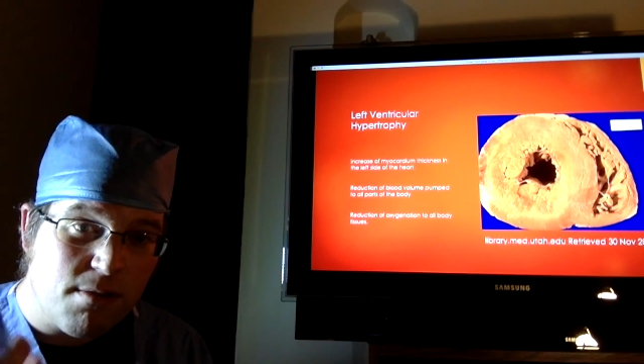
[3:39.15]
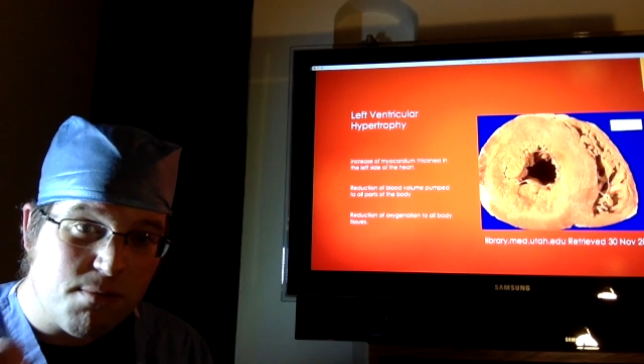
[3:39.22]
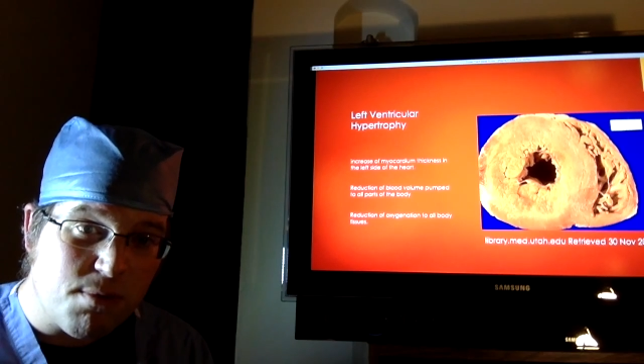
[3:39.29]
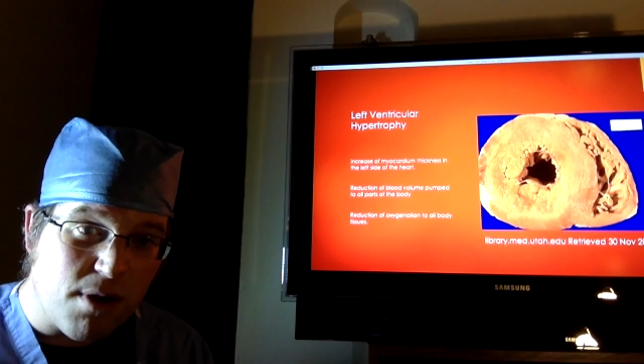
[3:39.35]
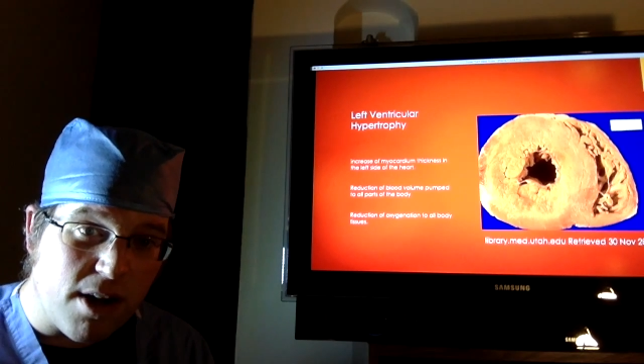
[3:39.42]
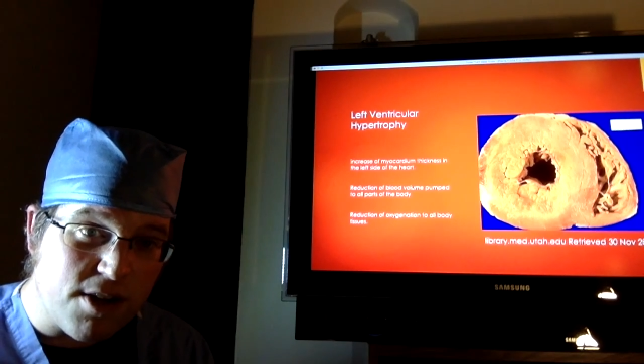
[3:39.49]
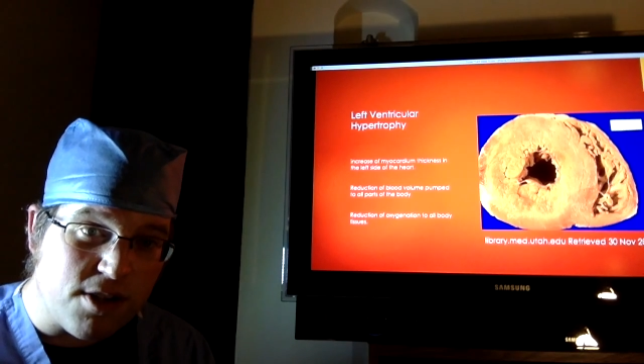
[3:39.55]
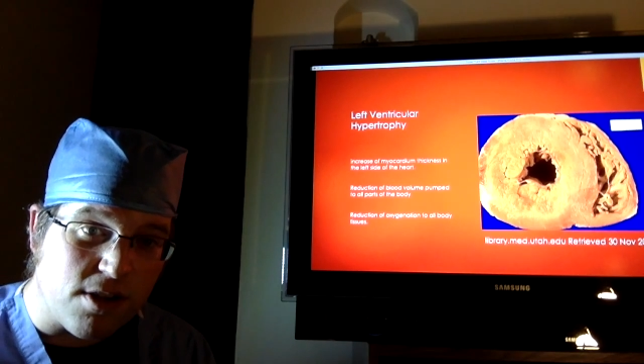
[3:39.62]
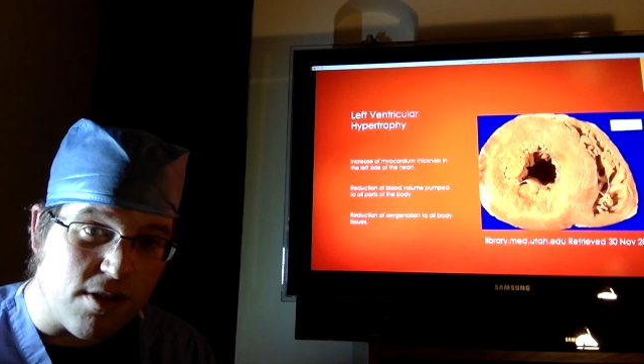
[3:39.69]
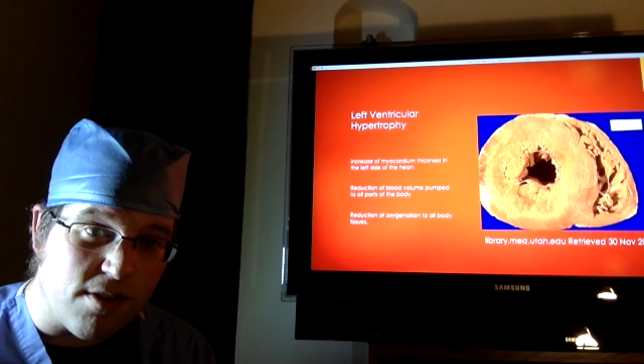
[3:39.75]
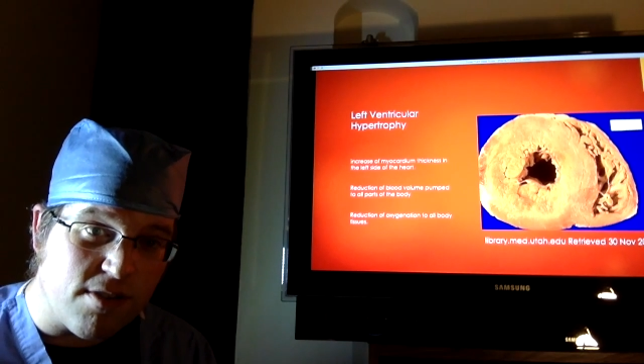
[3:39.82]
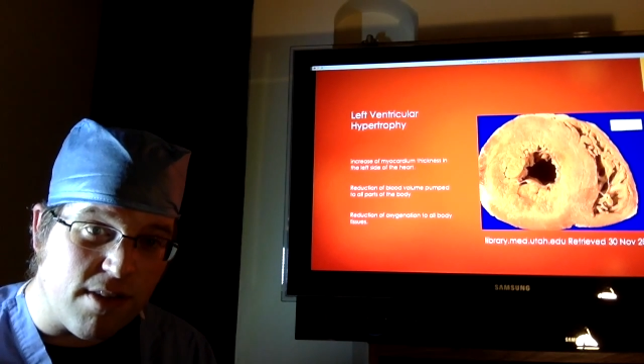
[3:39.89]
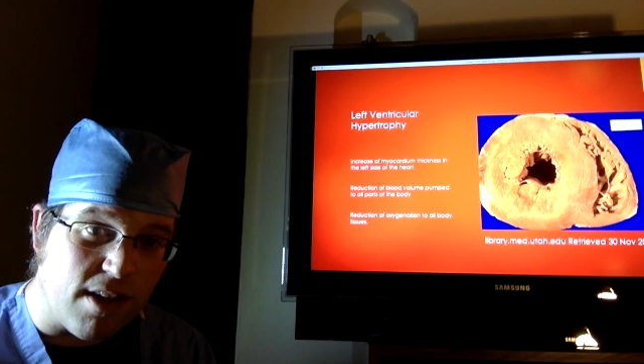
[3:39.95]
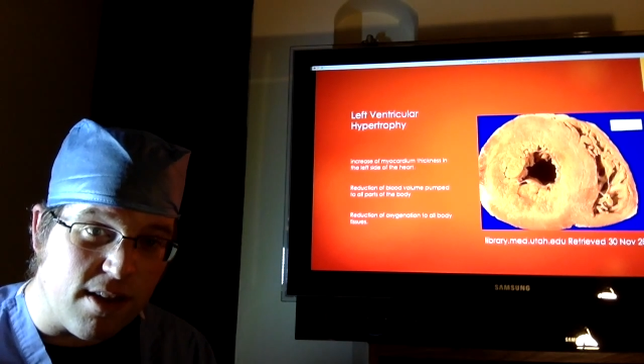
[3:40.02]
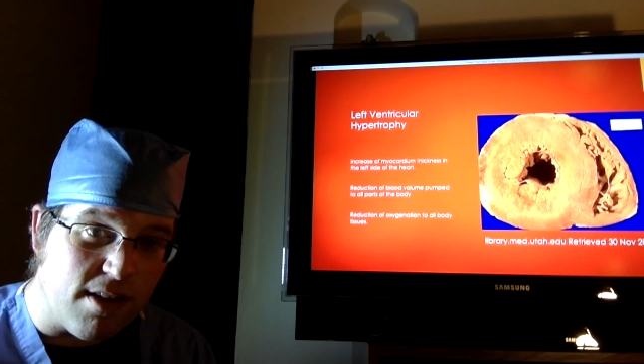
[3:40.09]

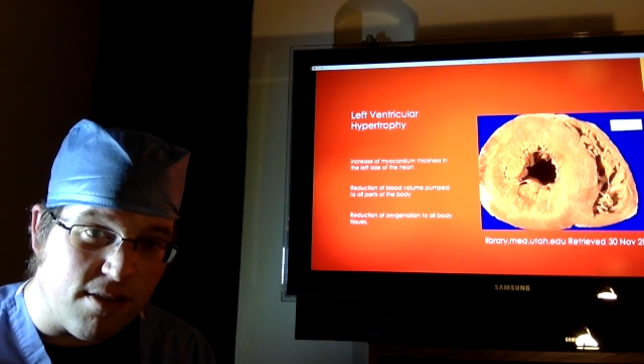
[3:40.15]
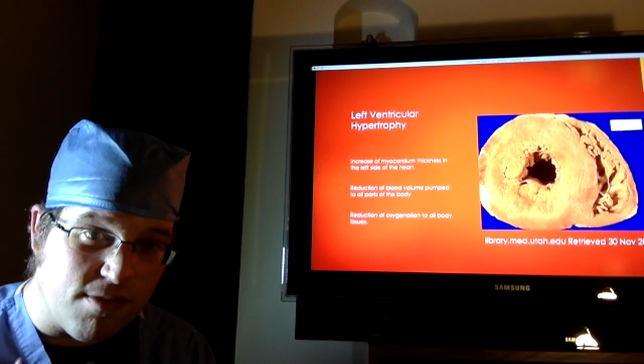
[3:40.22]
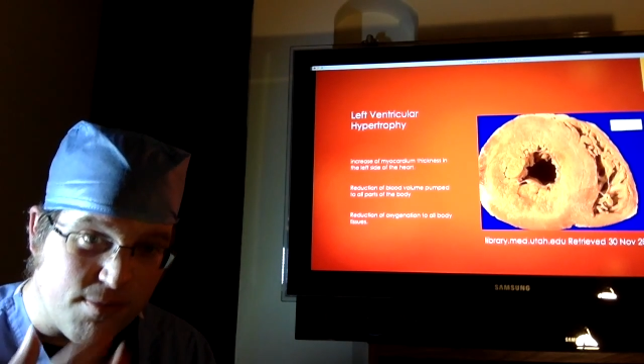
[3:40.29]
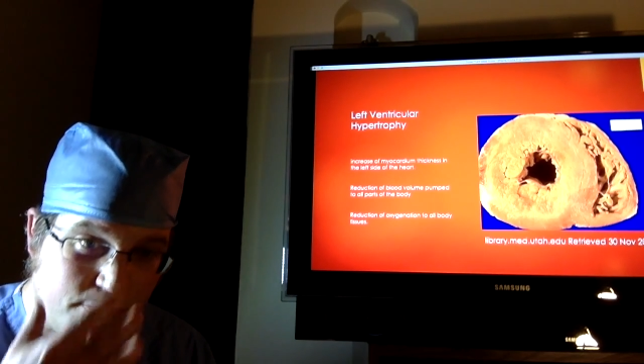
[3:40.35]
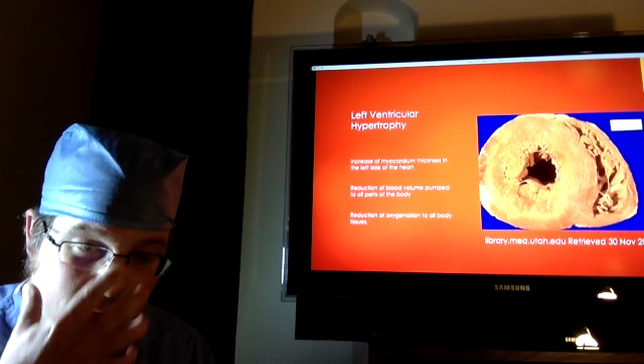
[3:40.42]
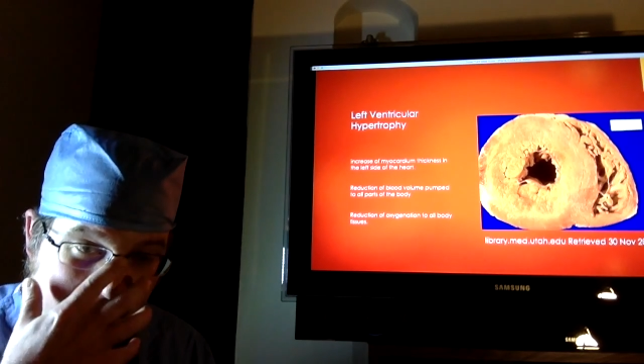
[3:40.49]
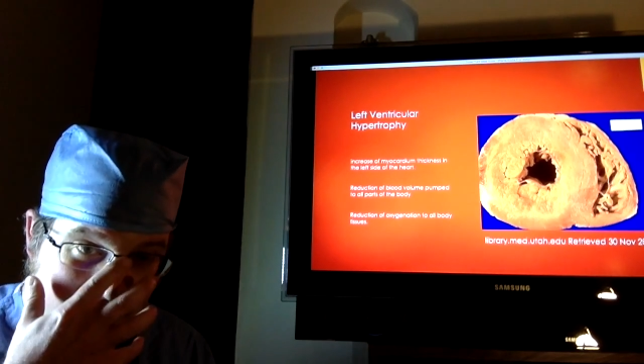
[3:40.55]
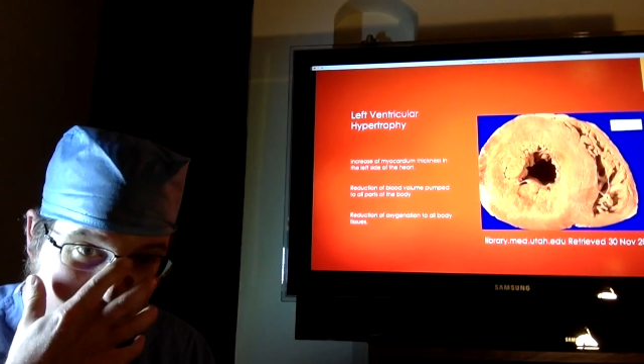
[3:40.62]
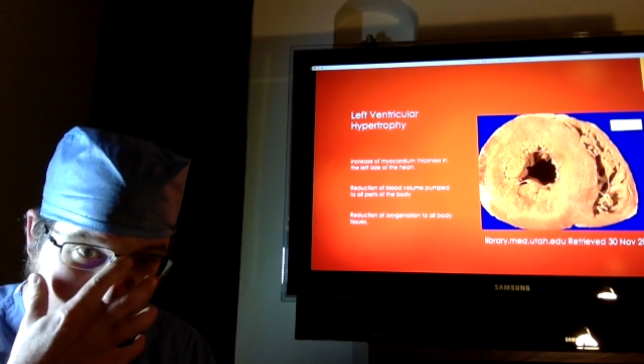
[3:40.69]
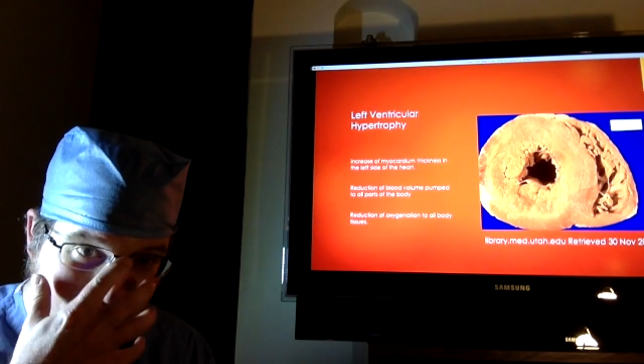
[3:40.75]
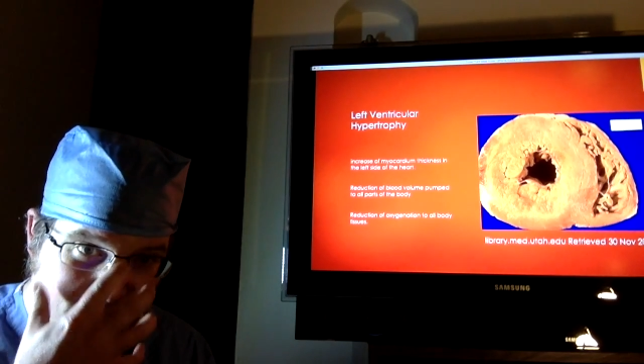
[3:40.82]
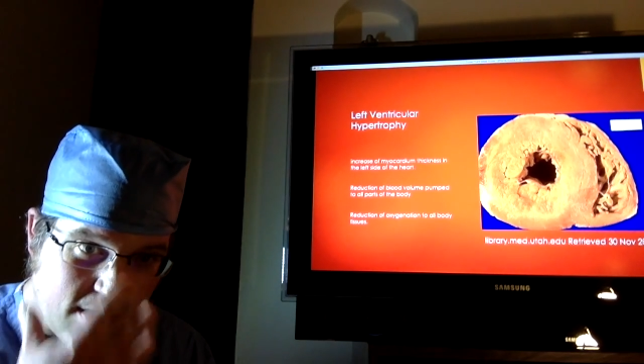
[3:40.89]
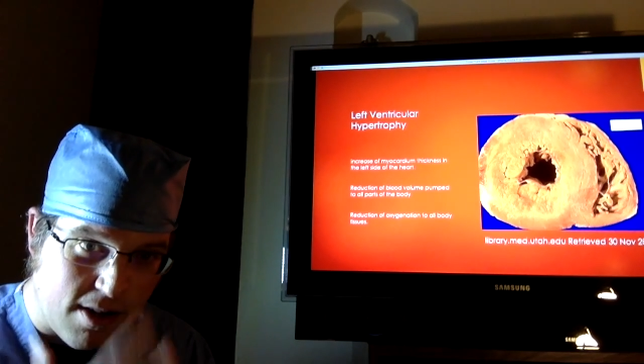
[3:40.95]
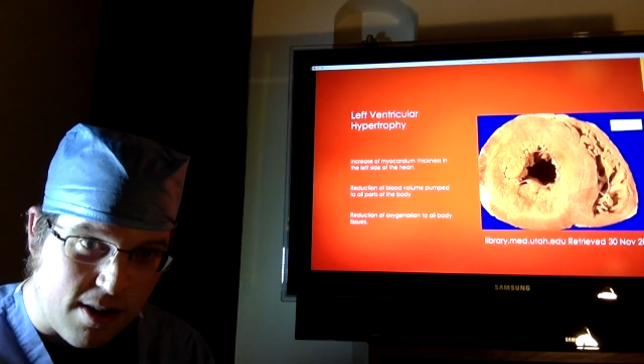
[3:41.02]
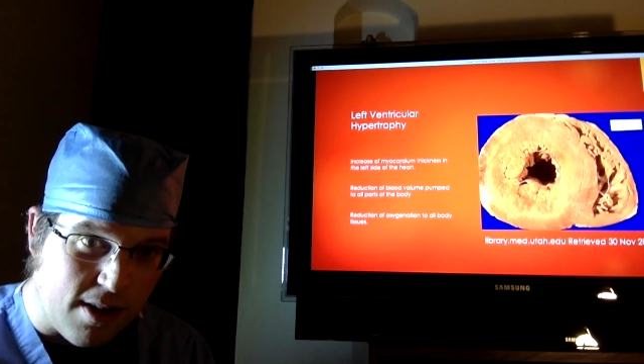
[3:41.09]
pressures that it's been
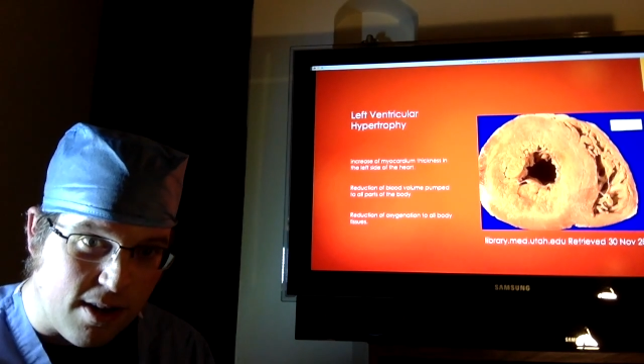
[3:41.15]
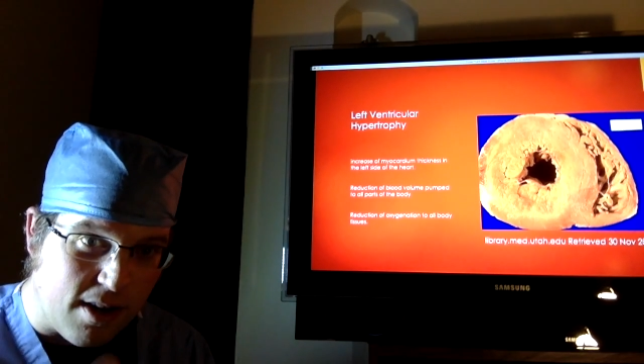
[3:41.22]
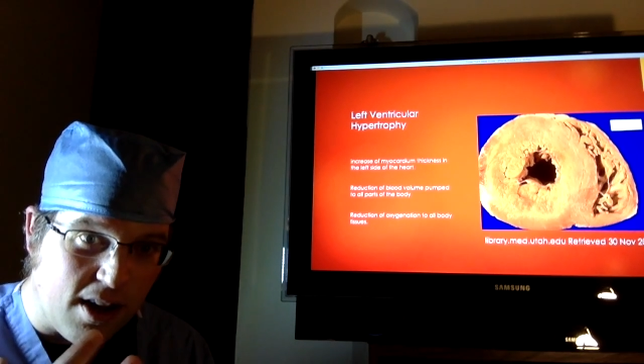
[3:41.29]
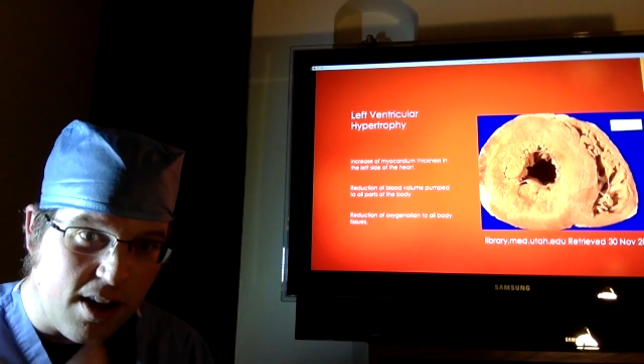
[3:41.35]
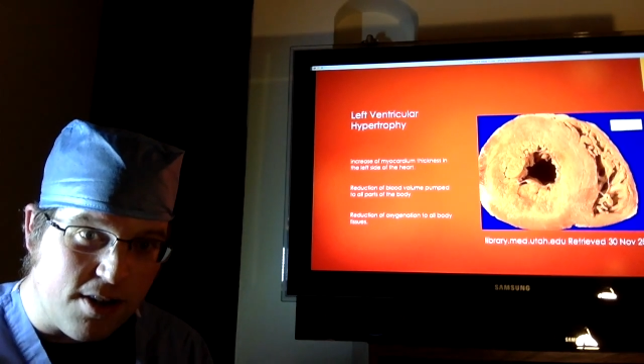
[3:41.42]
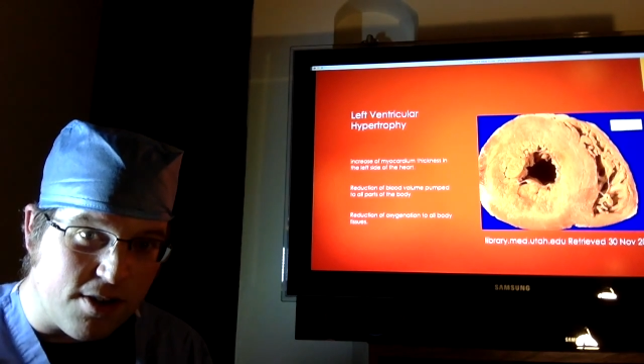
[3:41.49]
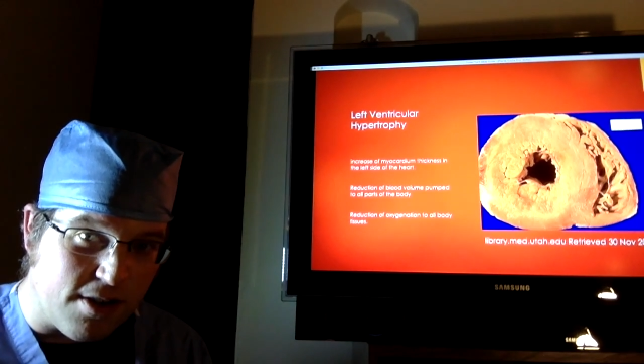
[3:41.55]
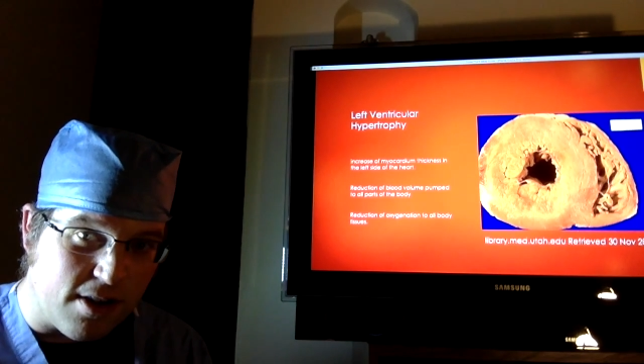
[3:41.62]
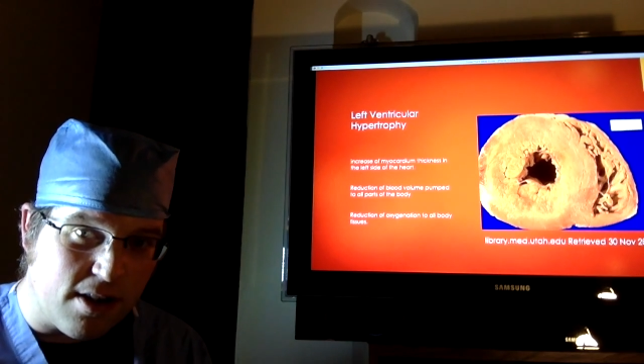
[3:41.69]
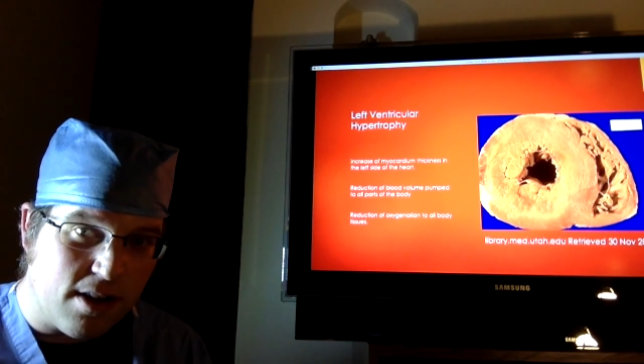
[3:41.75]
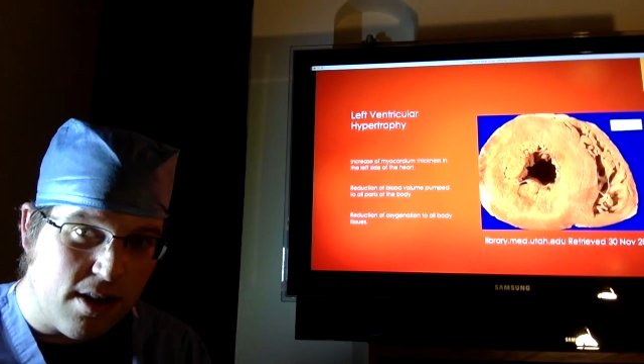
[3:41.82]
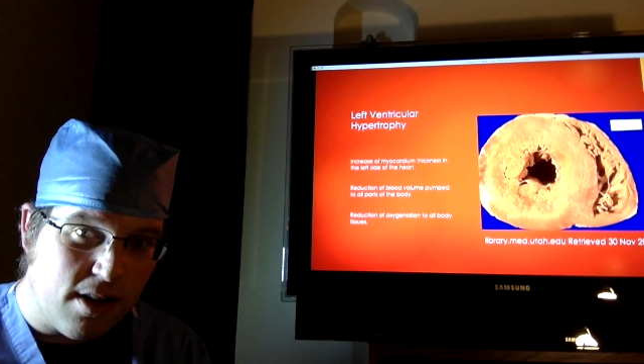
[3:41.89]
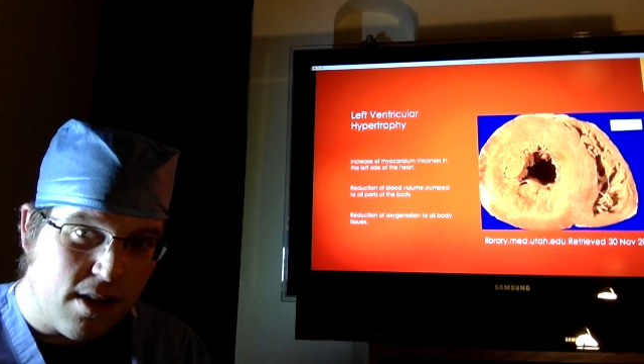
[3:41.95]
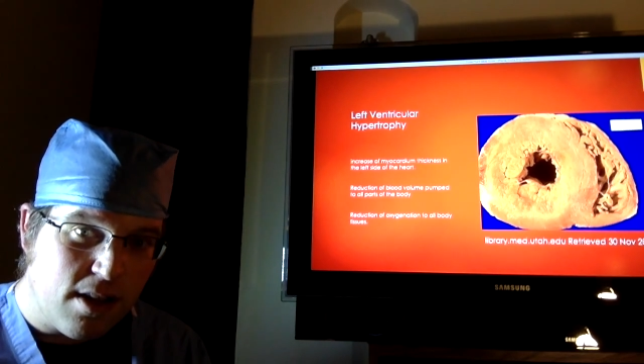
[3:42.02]
exerted and under.